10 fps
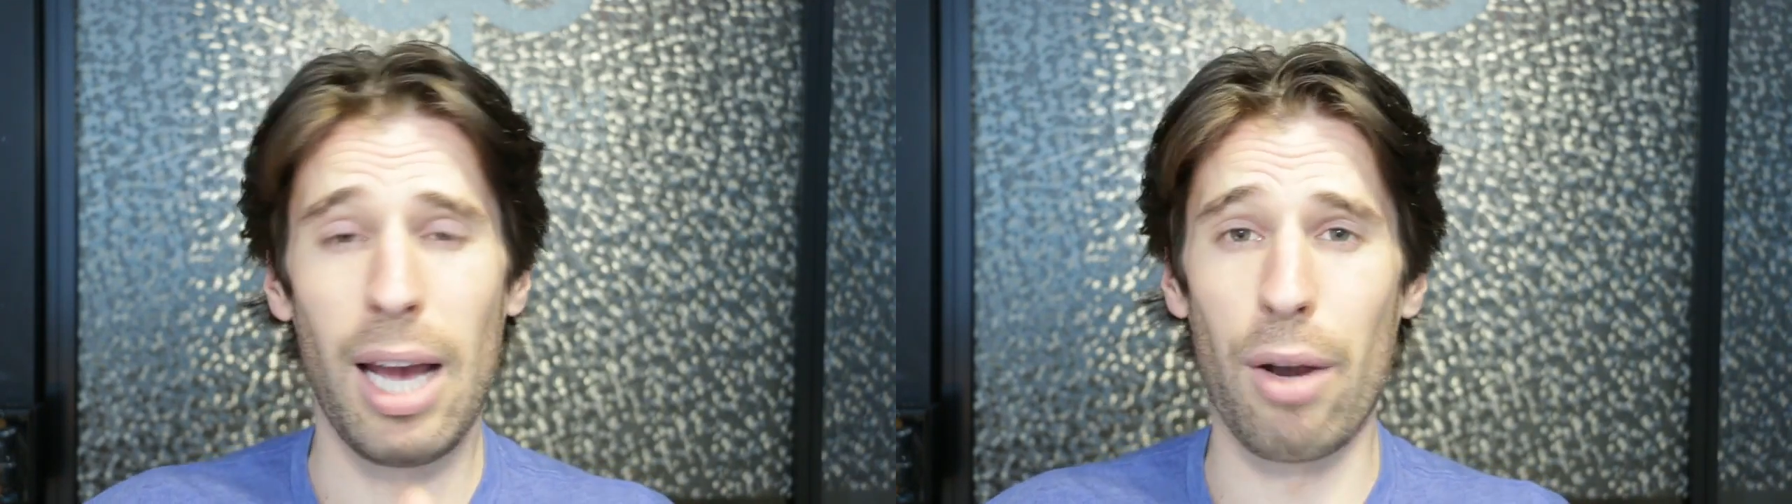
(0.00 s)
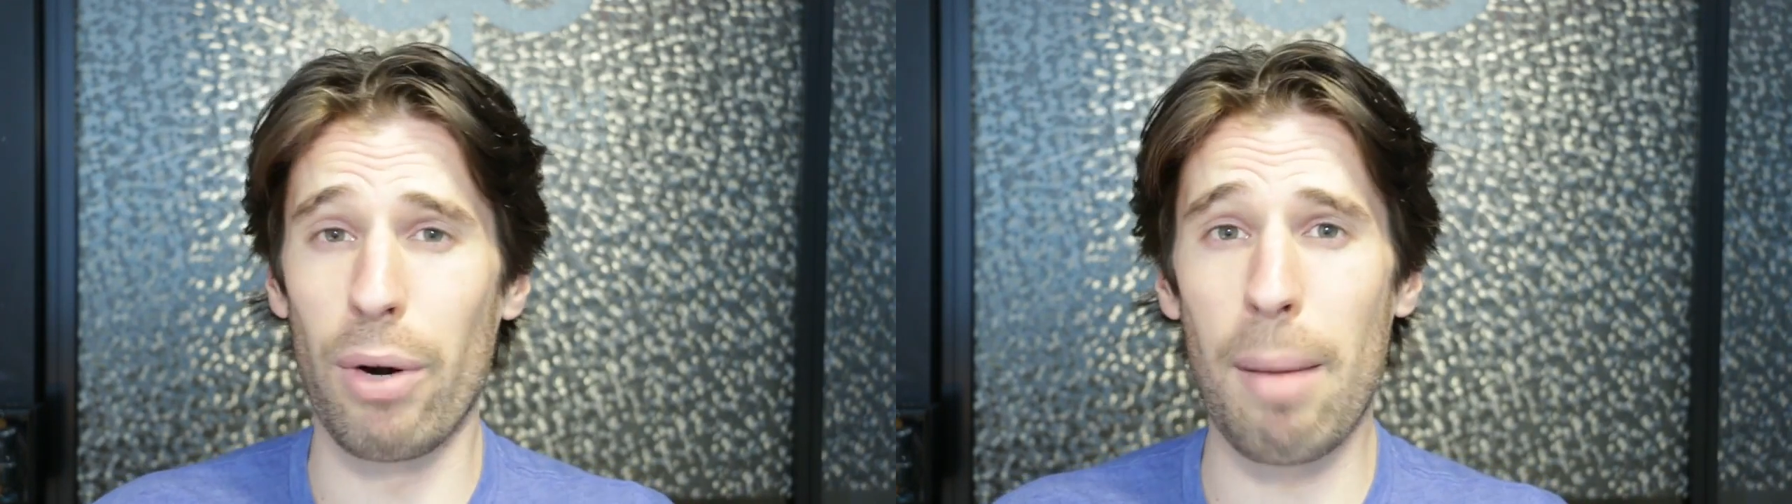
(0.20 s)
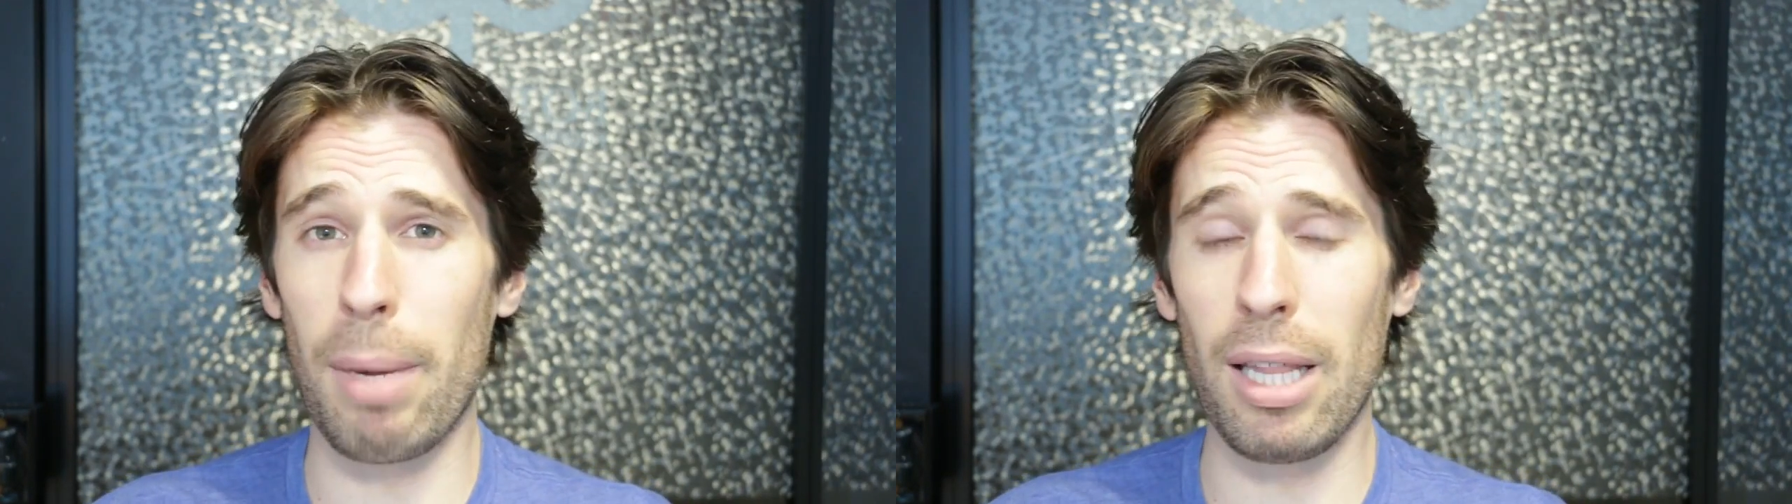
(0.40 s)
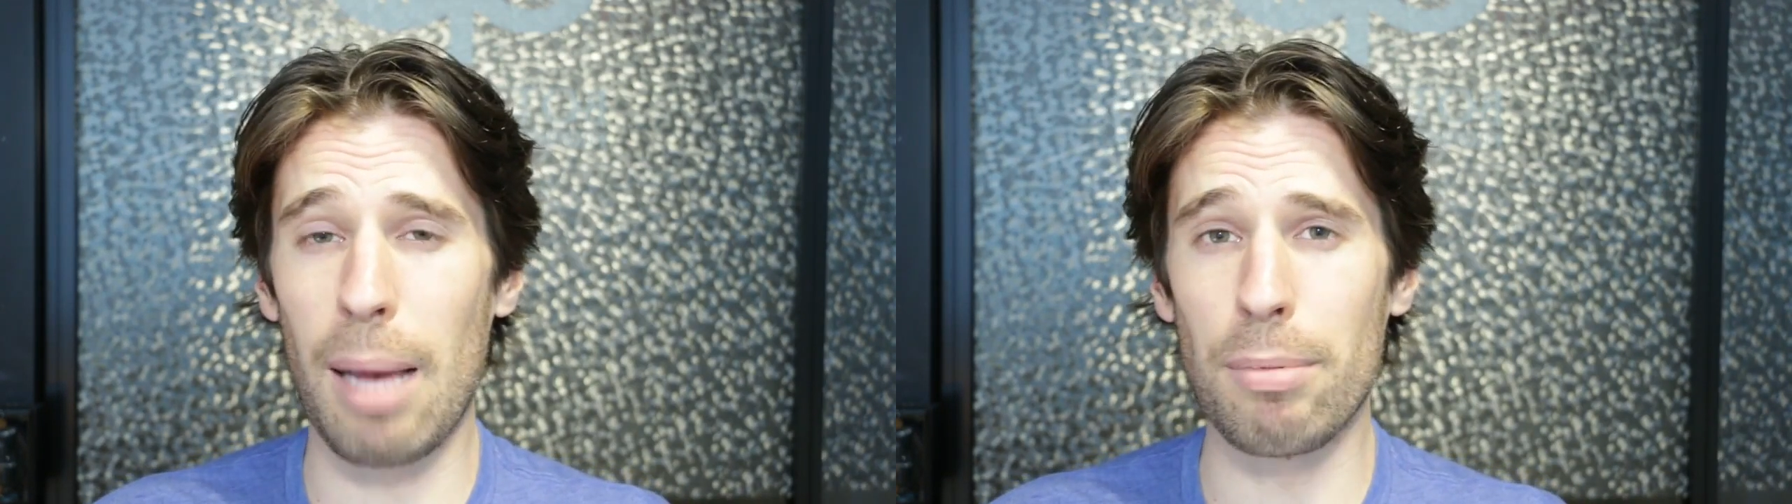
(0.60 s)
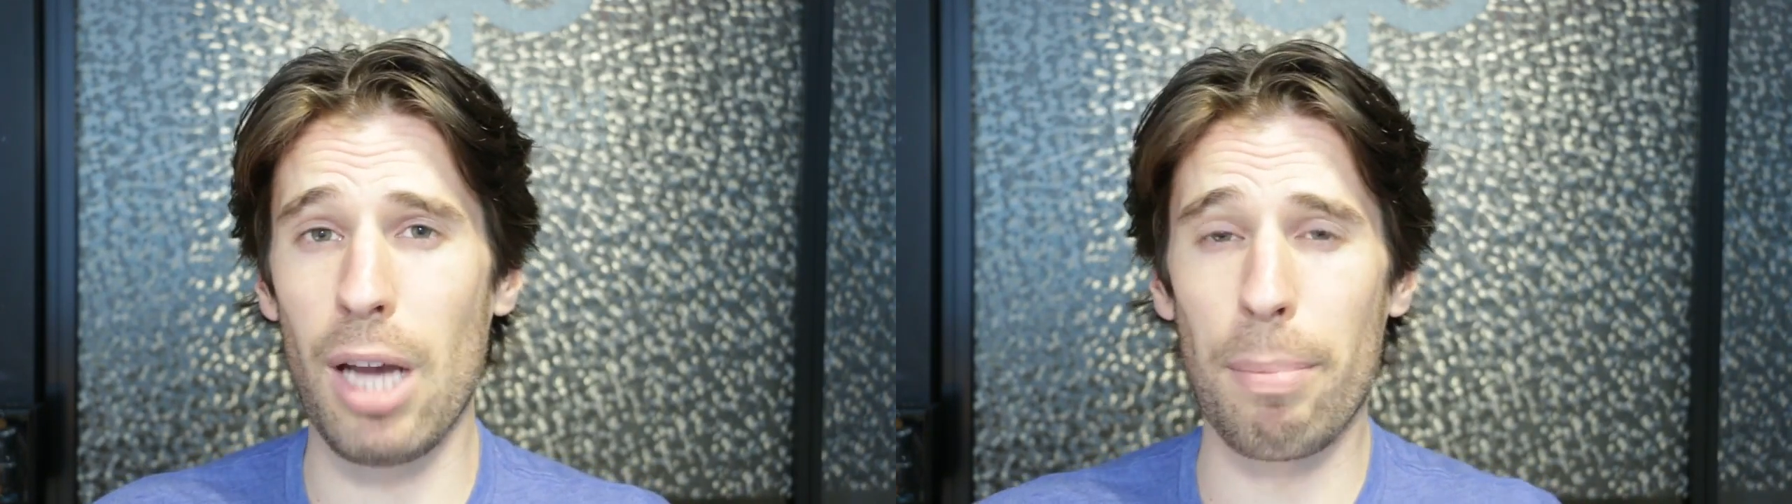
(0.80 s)
I don't have my
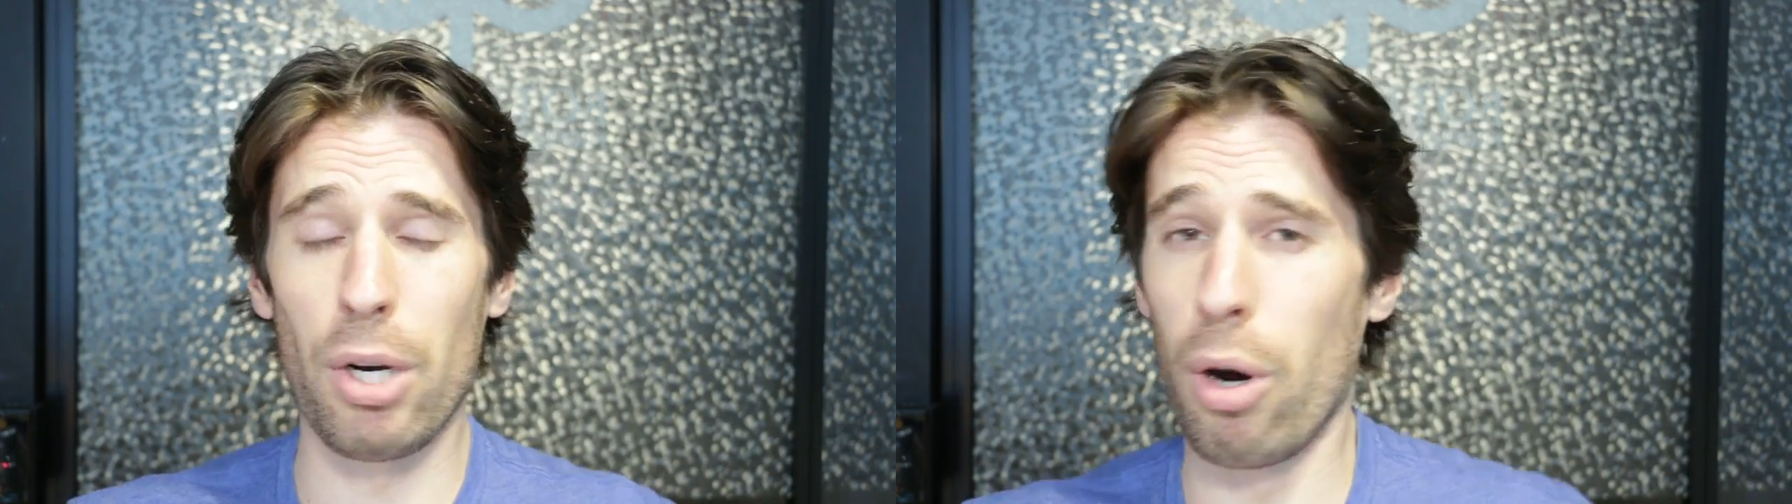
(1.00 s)
laptop at